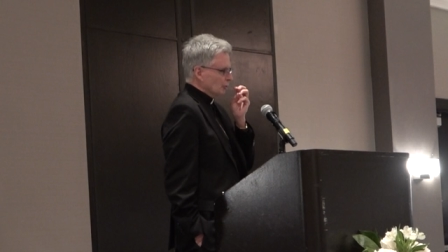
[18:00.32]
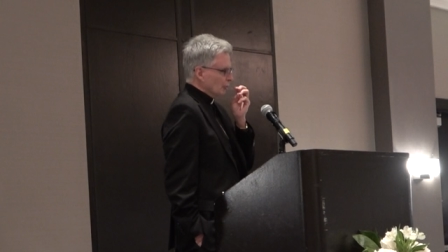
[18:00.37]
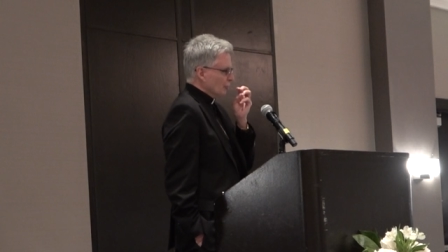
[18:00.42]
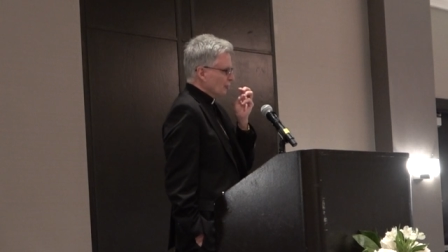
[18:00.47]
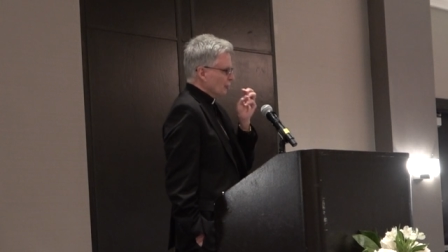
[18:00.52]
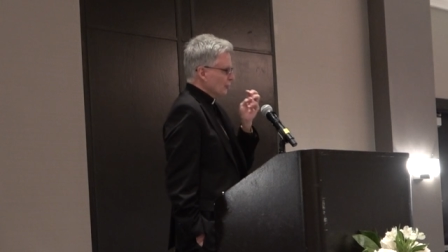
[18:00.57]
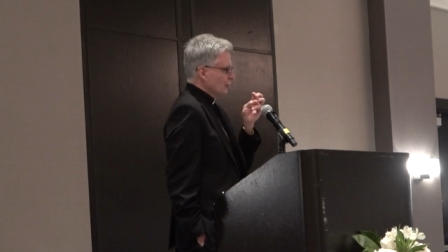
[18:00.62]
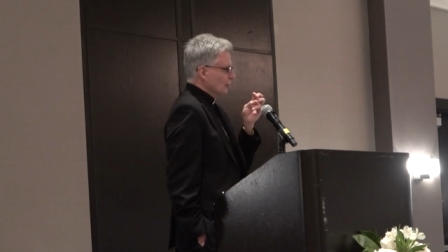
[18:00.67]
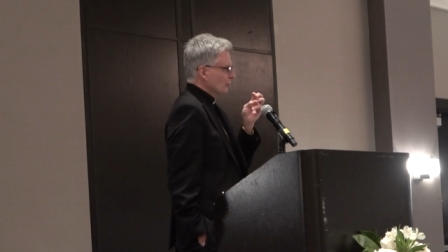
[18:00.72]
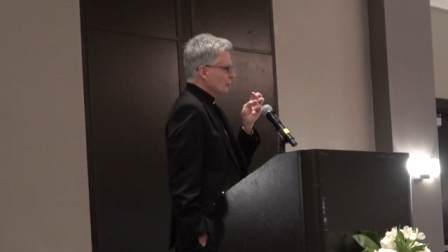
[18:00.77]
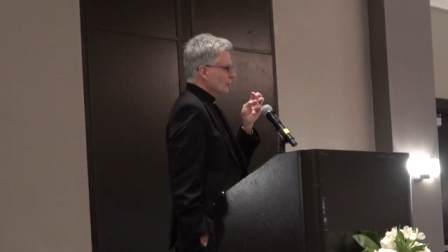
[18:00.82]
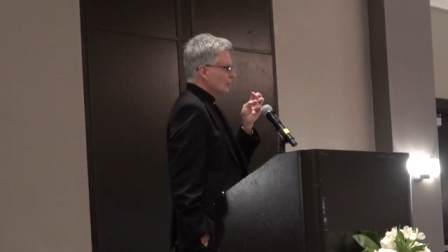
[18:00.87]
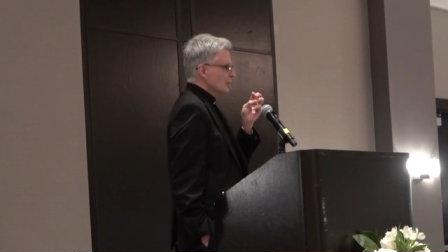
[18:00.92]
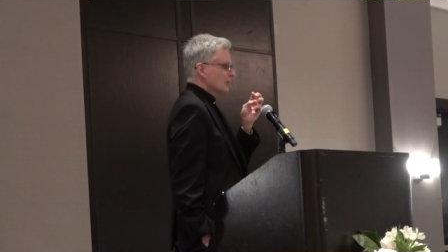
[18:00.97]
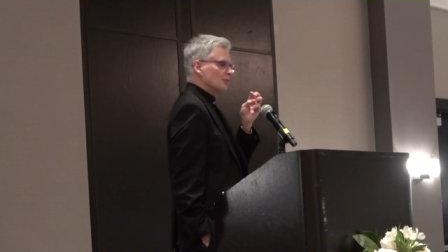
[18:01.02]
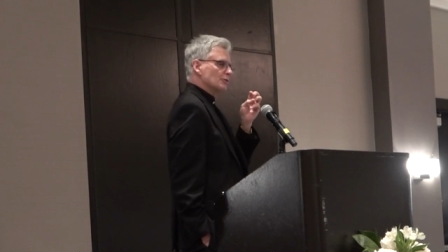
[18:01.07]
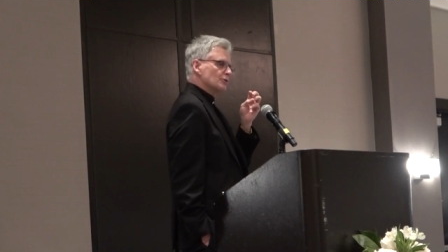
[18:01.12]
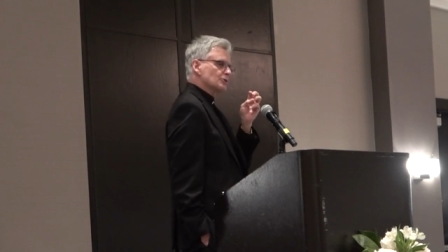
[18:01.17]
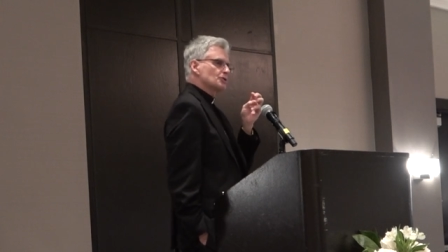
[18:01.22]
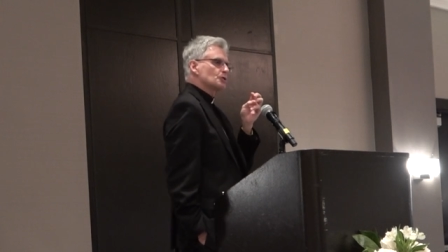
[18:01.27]
the
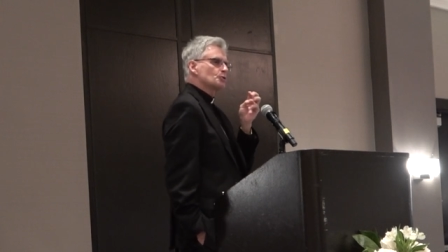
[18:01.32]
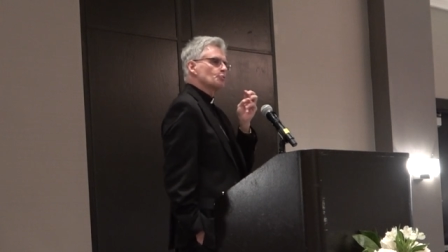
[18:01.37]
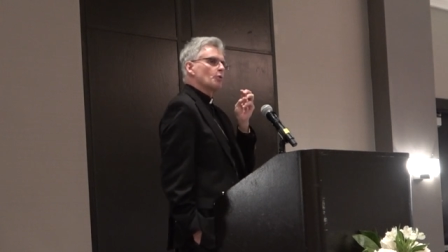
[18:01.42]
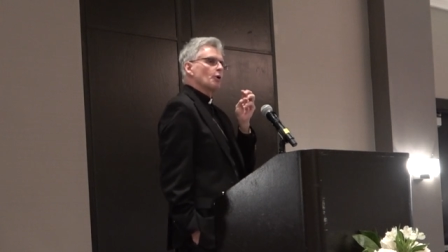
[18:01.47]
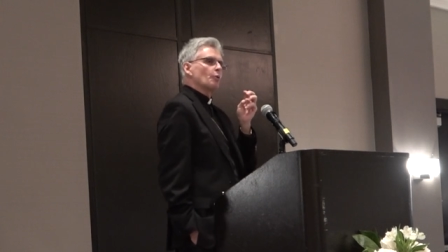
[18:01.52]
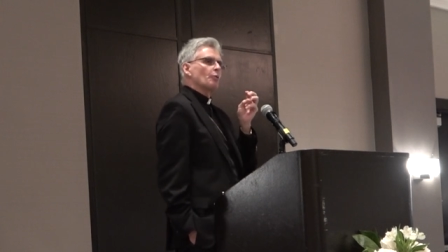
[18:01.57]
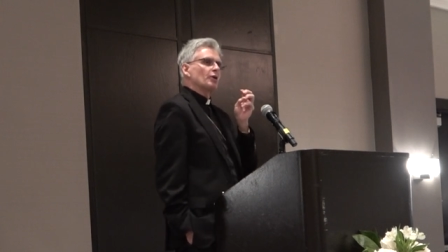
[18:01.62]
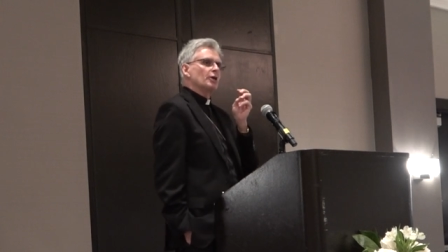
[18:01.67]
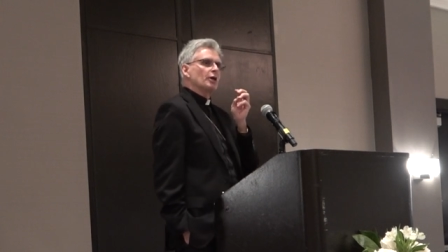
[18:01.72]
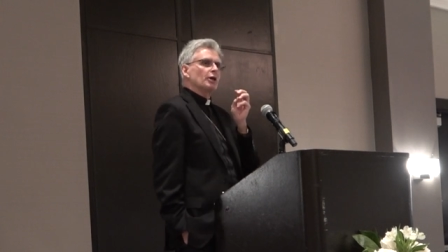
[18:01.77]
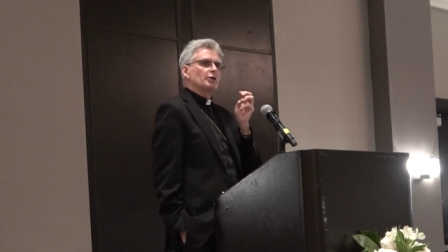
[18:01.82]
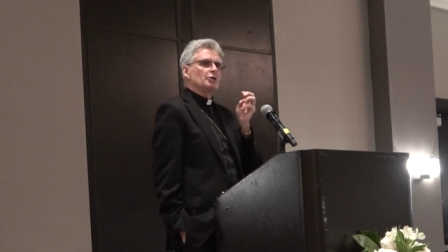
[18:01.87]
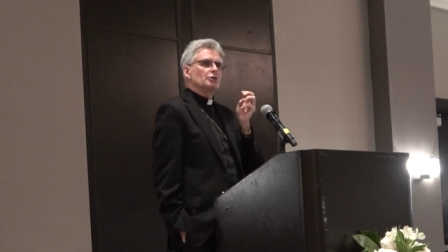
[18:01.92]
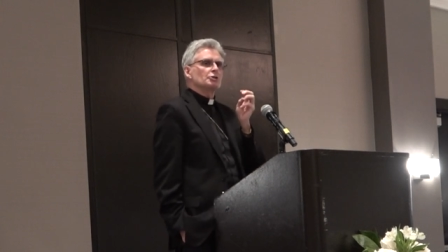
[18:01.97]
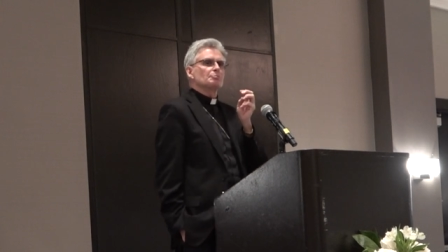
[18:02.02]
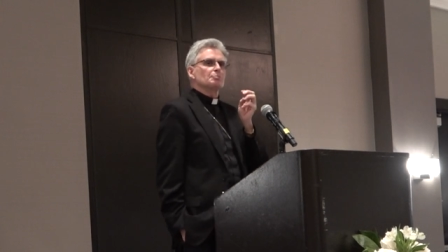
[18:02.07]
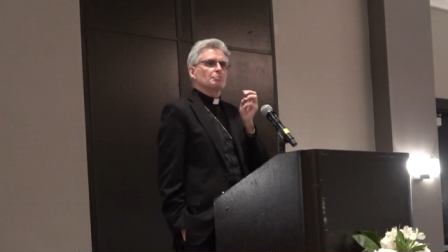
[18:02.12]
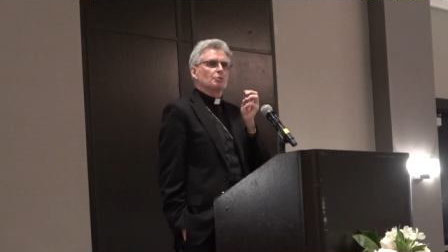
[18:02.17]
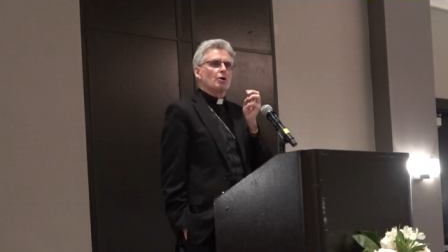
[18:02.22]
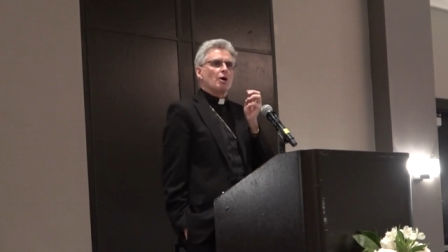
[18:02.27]
third, this is where we get
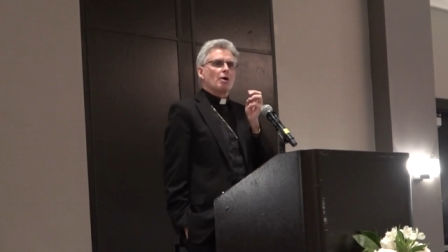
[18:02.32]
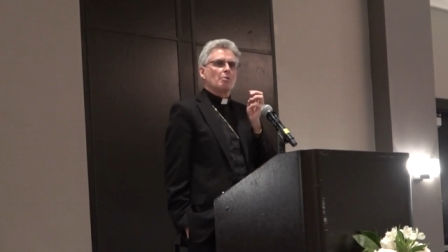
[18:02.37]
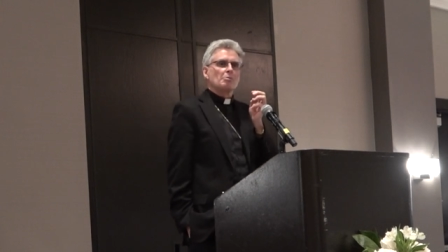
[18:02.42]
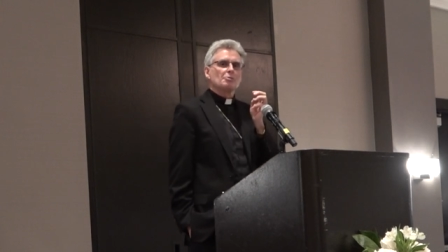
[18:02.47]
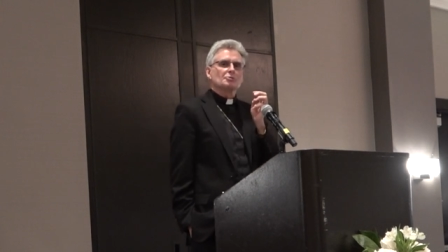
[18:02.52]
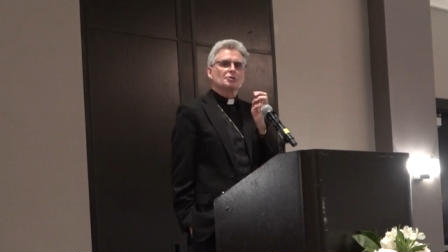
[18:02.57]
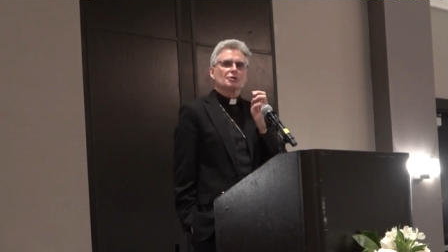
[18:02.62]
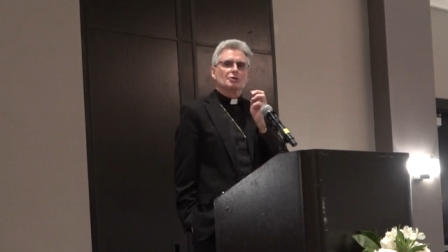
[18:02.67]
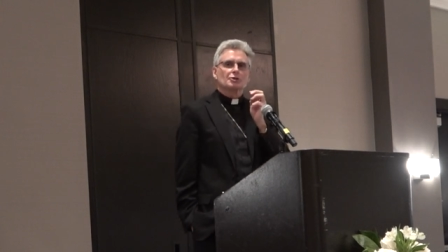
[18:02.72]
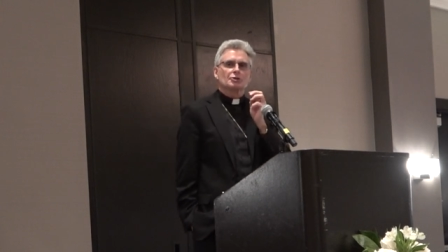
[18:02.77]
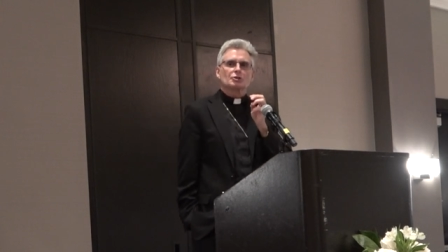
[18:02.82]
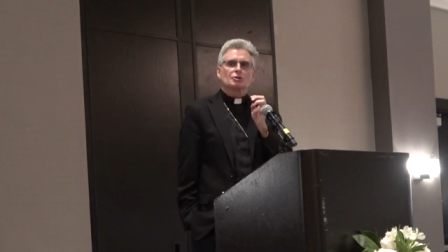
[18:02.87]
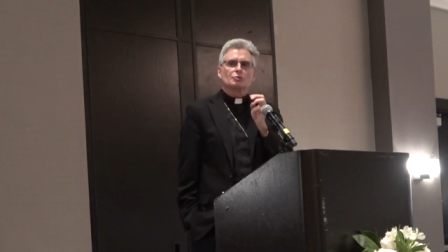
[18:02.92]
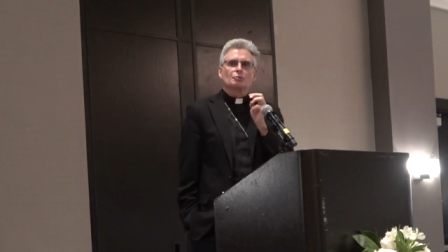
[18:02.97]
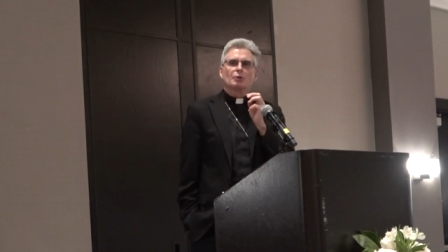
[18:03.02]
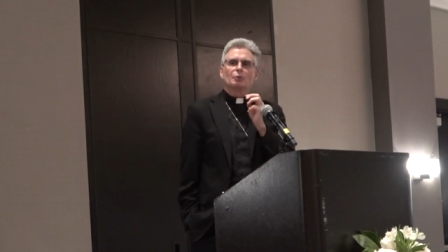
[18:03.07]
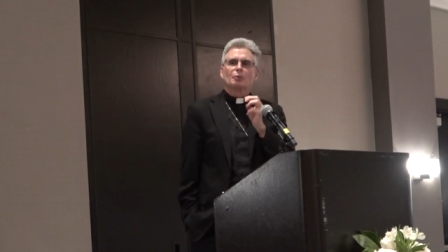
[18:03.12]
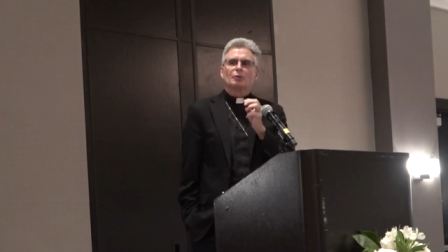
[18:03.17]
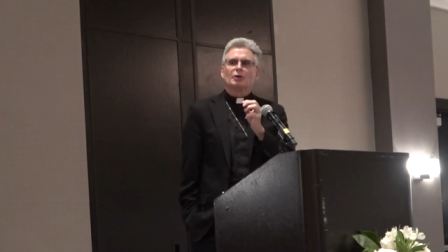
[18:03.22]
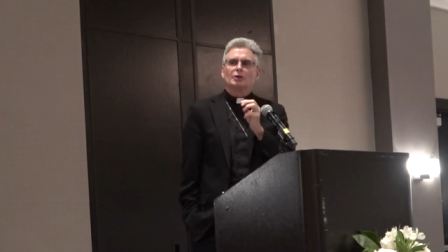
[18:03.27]
into problems, and this is
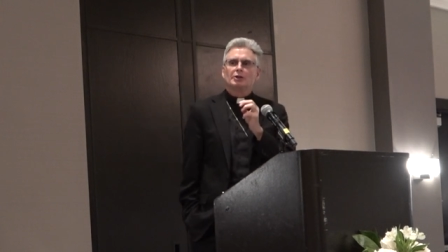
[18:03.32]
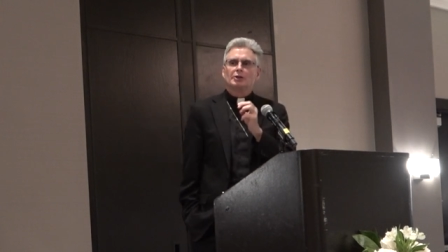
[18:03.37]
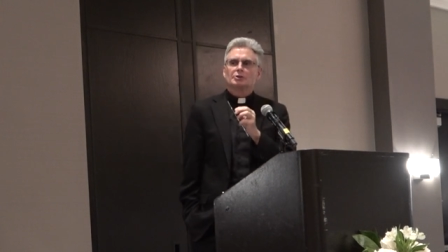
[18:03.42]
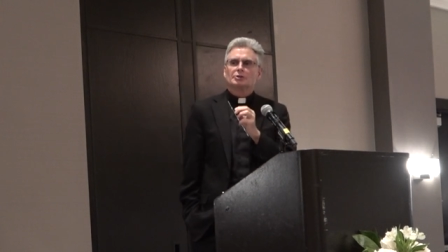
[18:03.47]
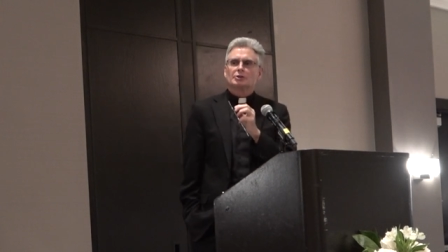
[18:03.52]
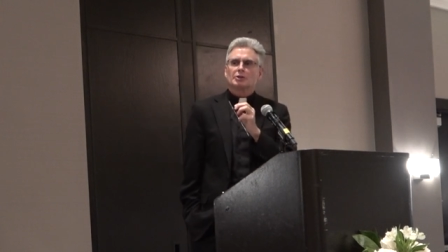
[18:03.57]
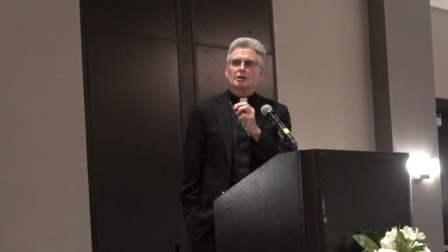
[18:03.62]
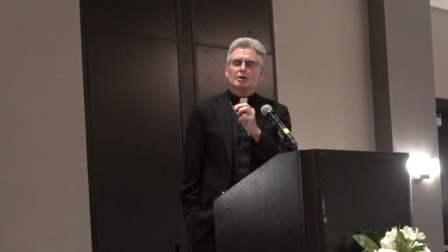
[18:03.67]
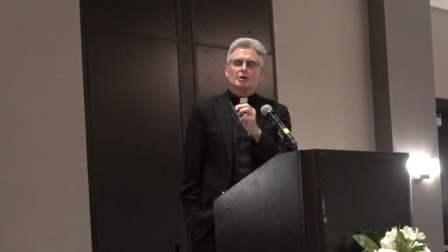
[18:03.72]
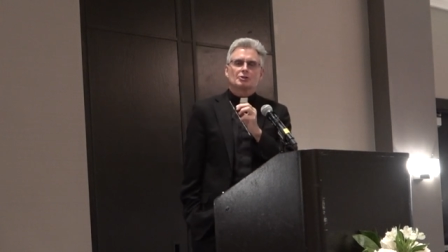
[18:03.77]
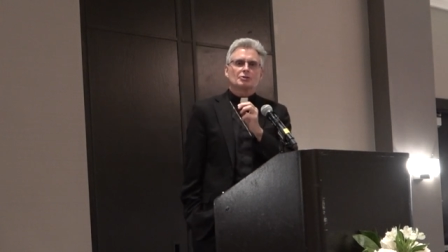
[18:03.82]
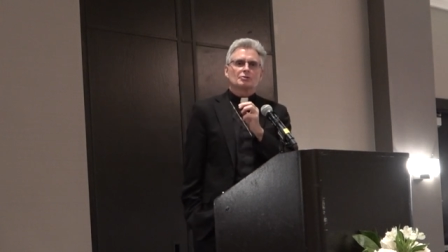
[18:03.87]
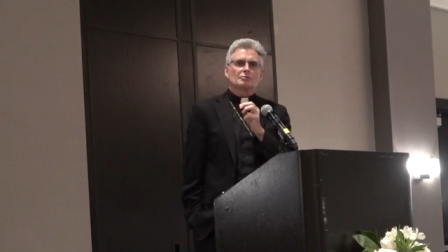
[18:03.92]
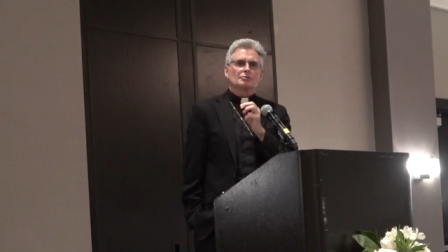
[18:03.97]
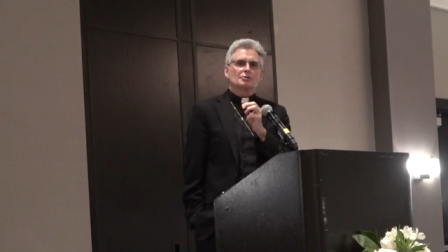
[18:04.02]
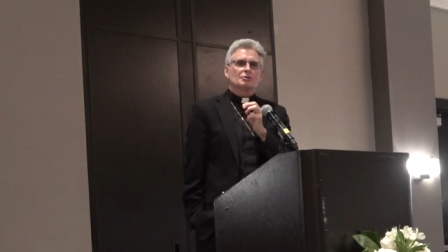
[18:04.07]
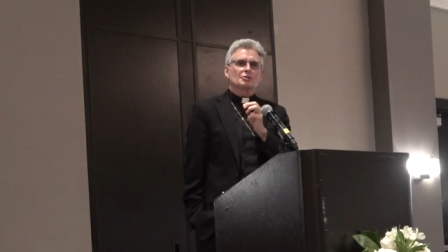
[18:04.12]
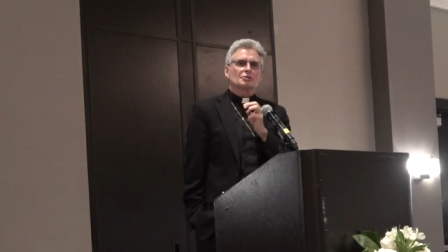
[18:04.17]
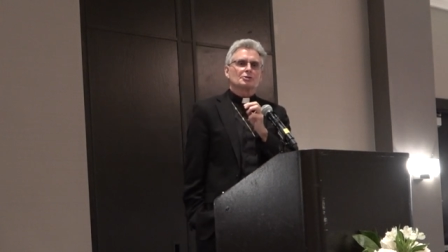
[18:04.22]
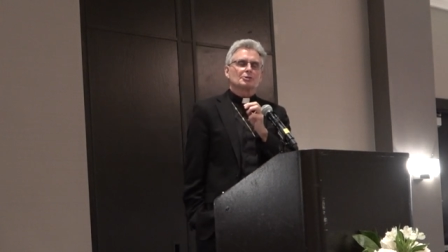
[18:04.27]
when we lead to
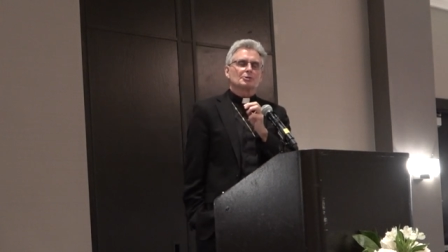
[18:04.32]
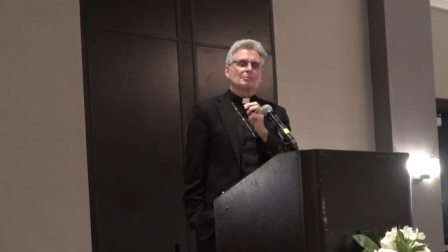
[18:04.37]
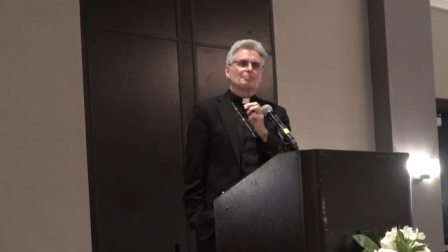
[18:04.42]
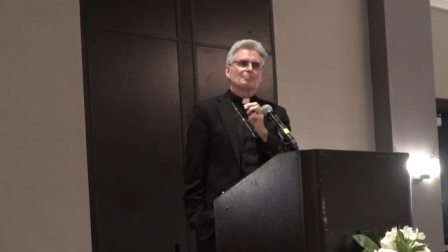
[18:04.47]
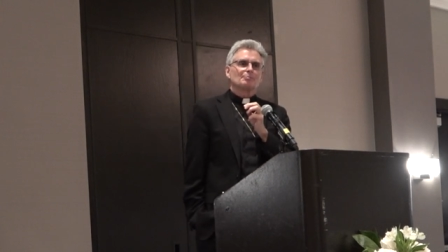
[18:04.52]
controversy.